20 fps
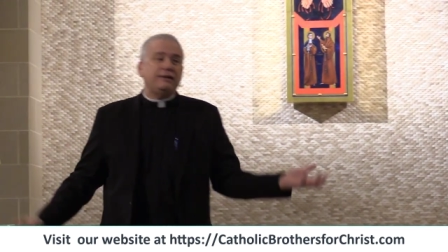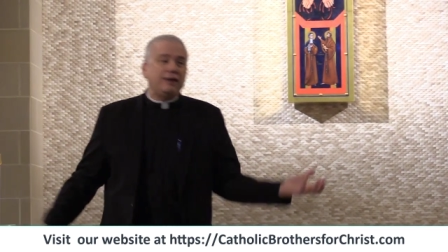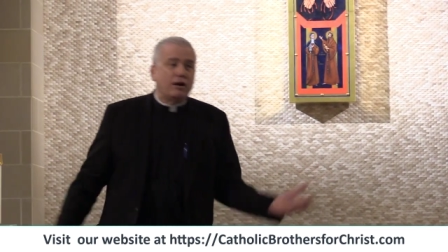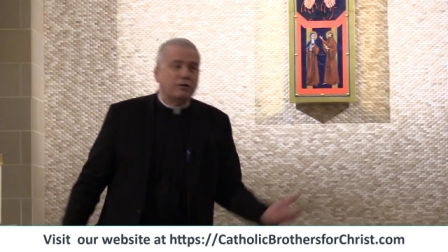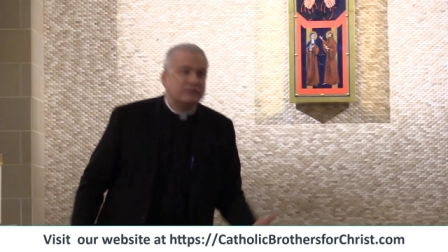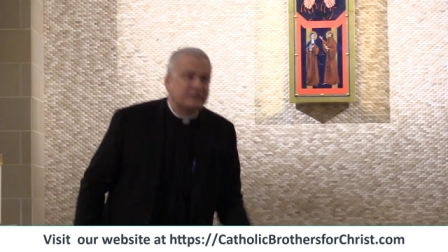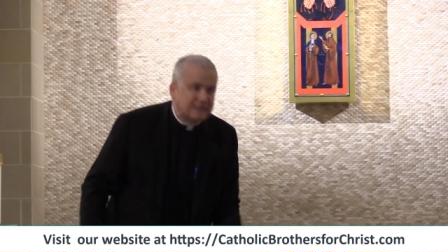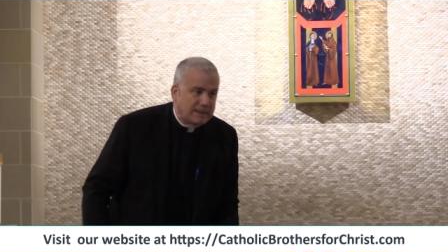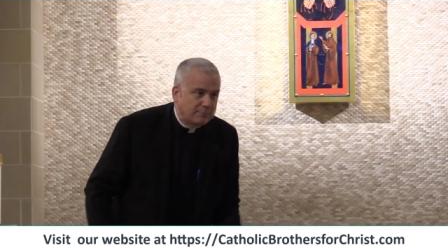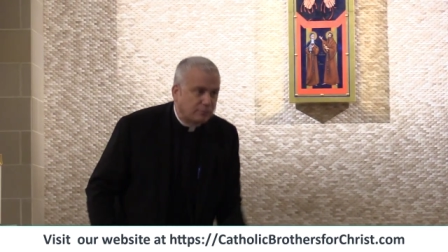you
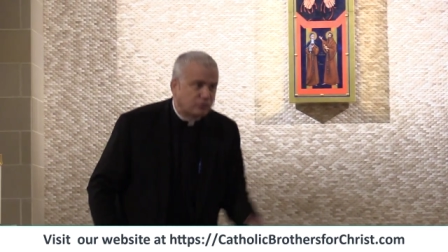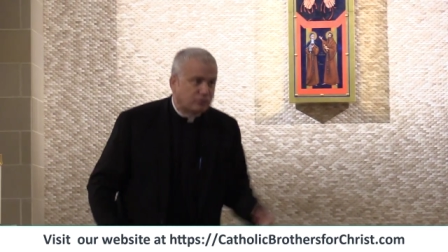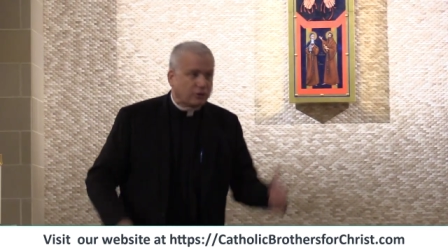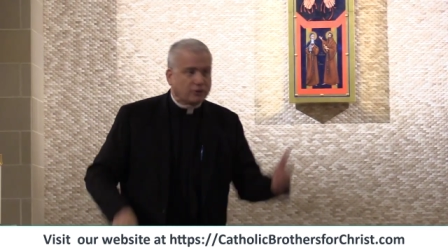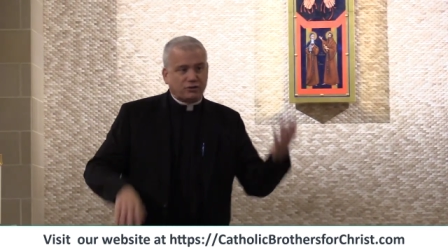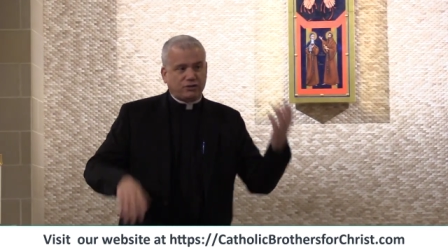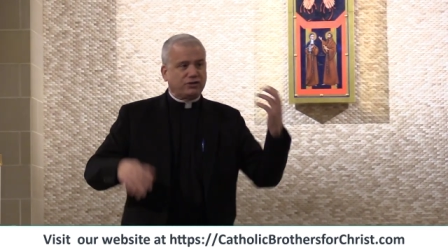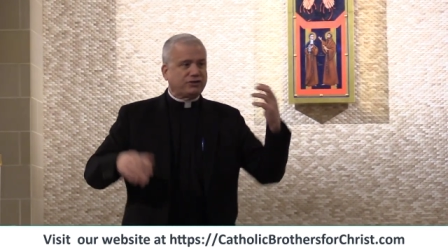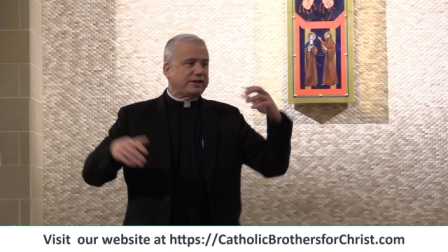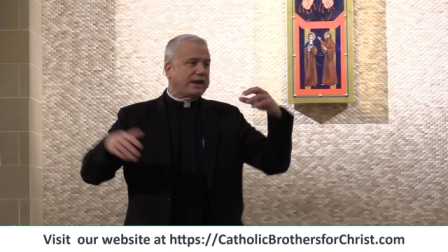know, some
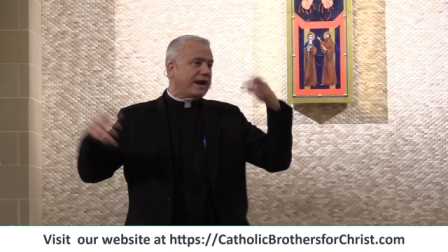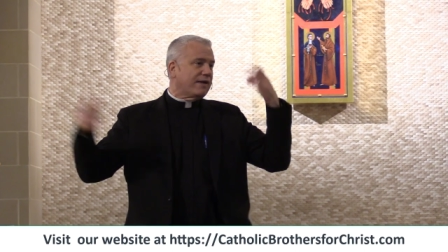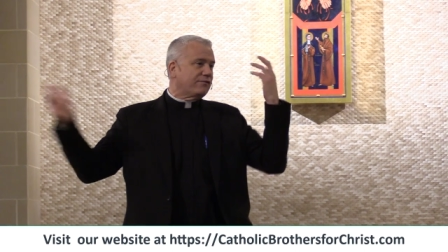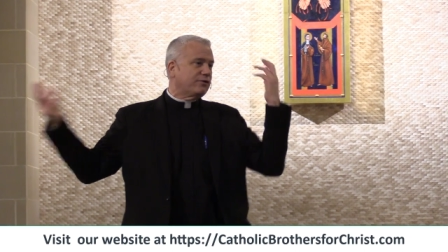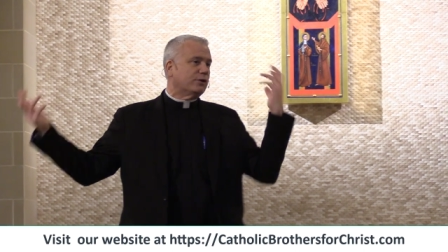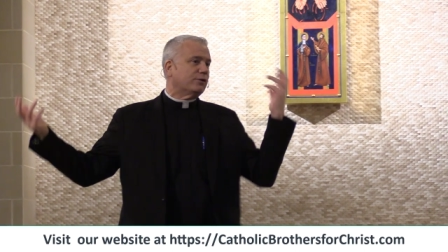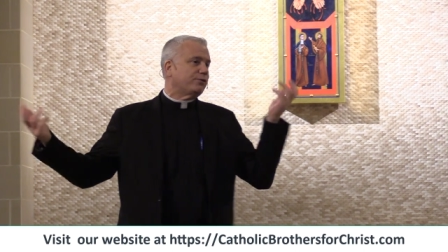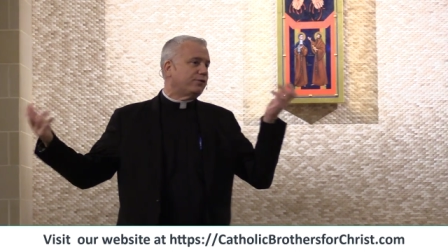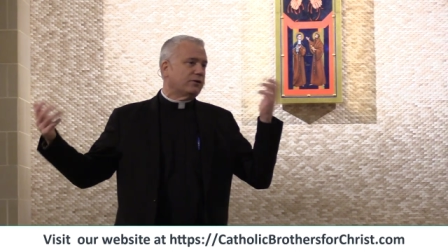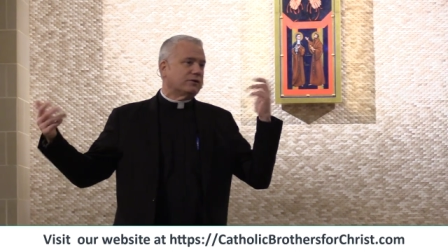churches
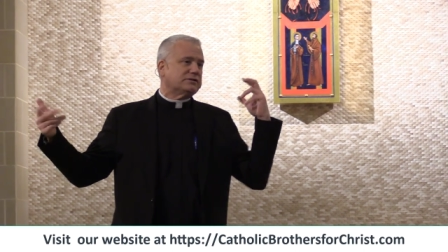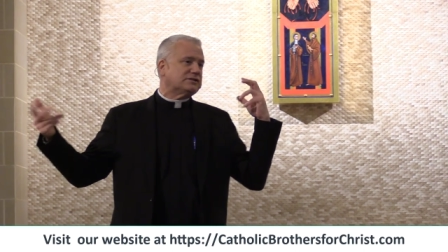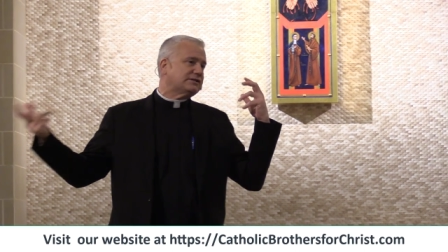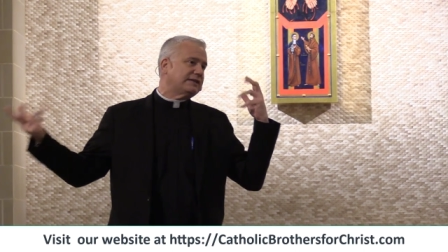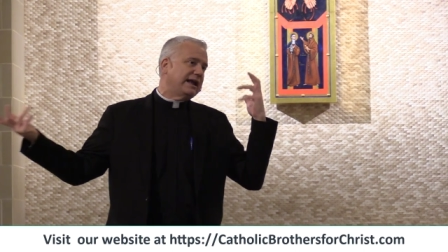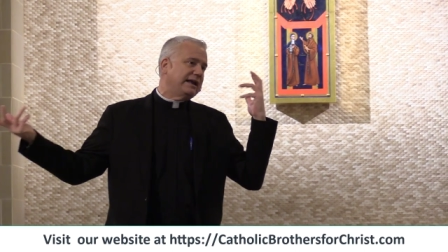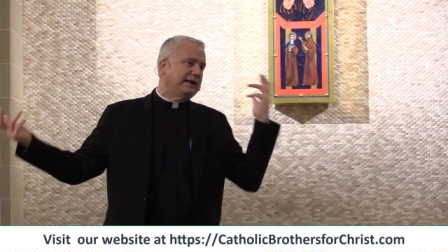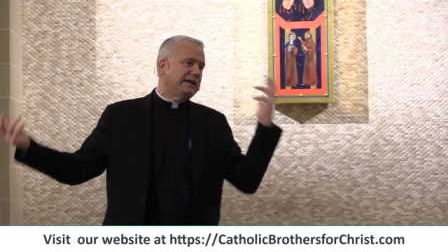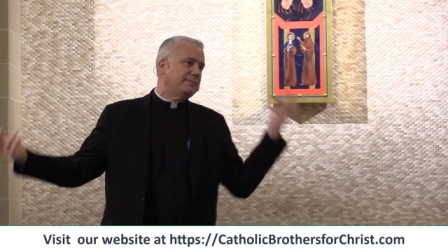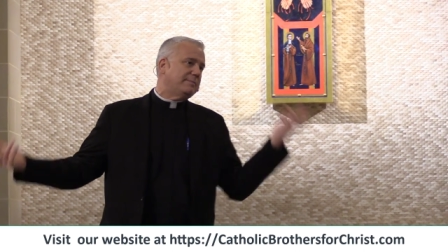have their first
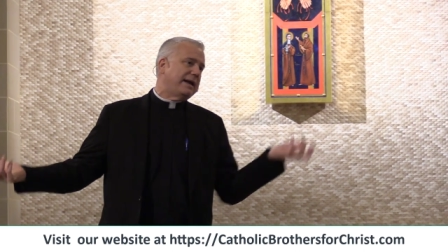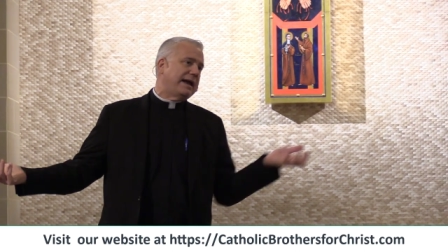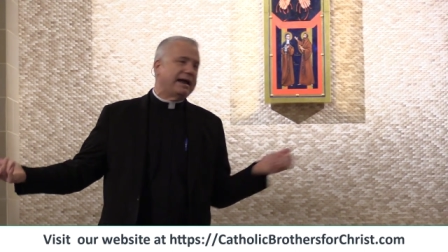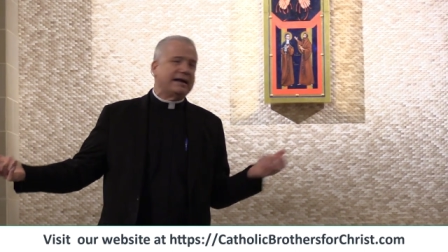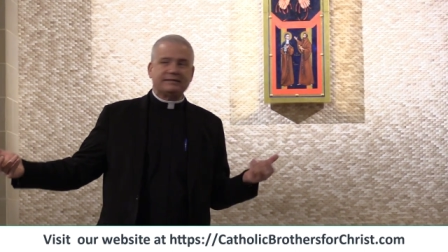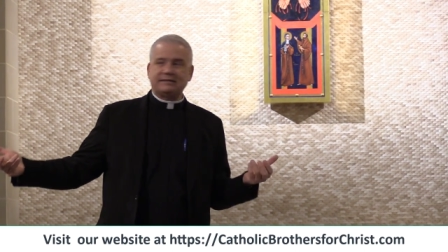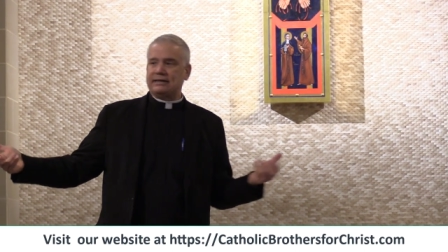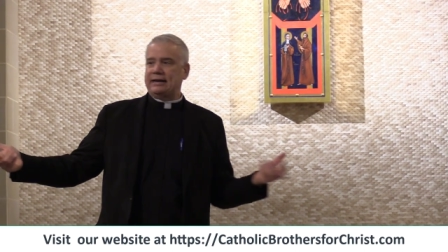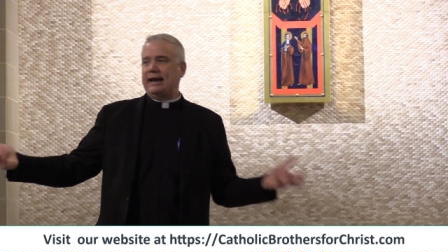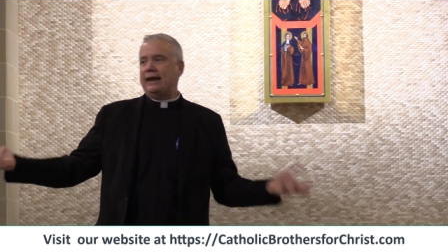daily
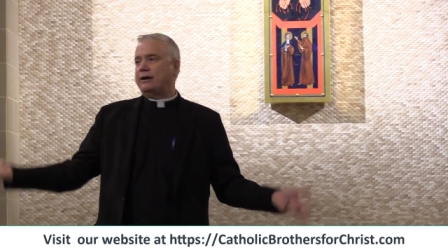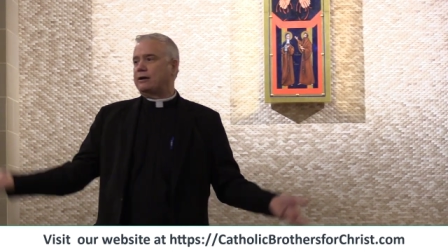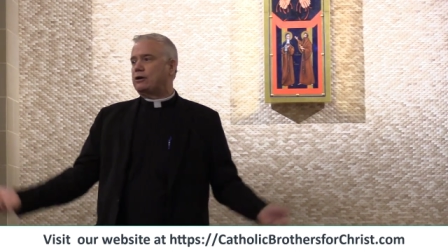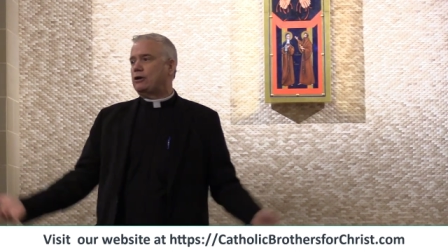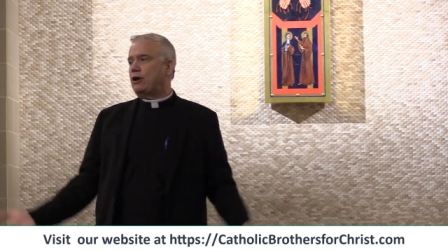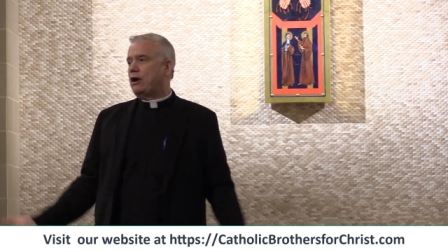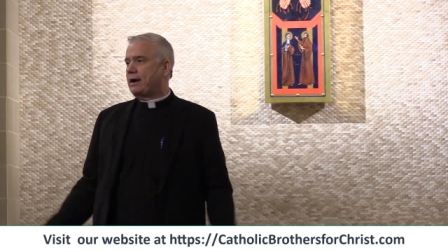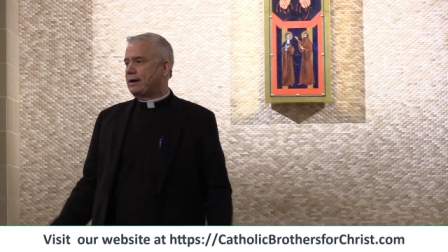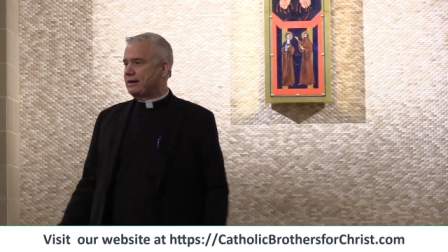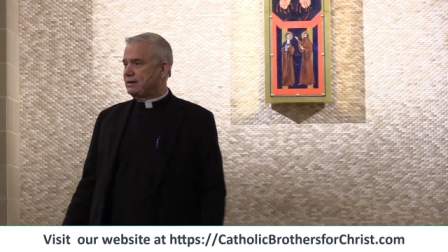mass at 8
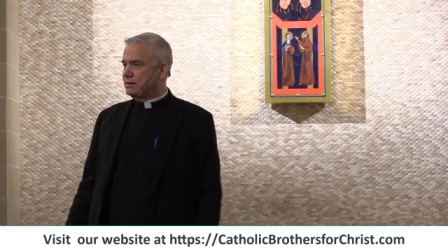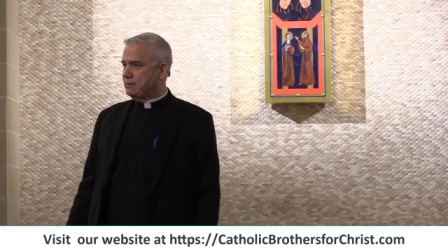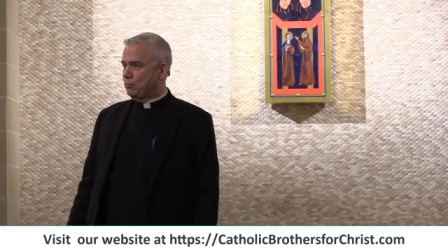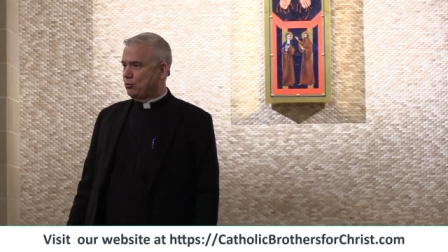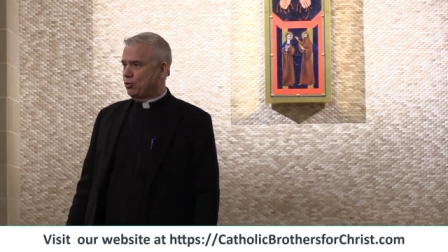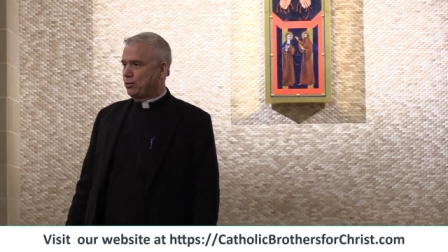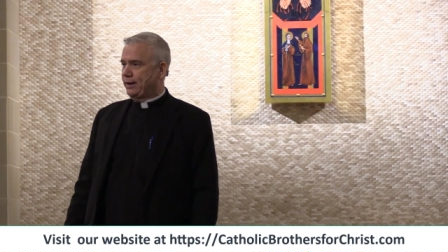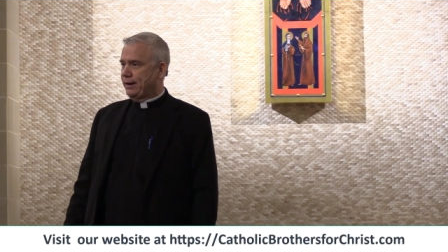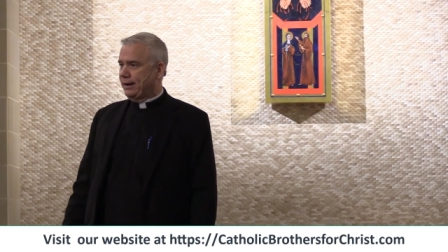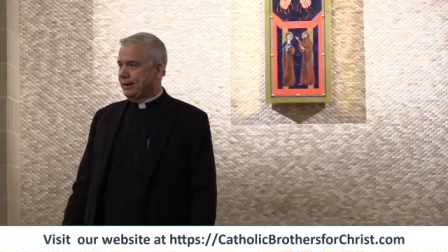o'clock in the
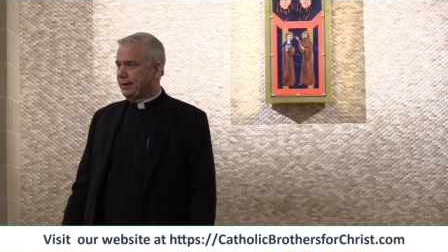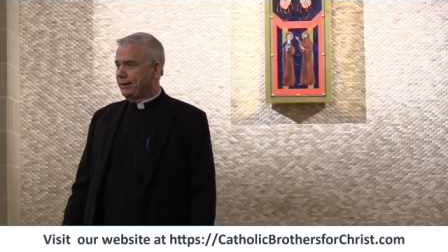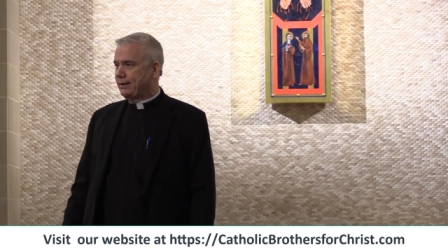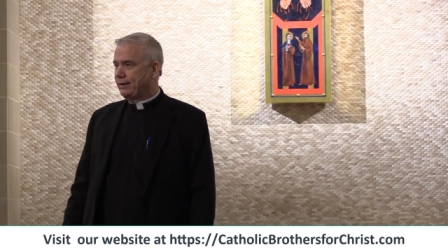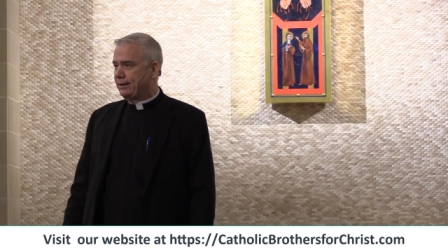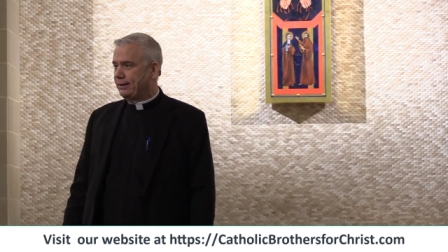morning.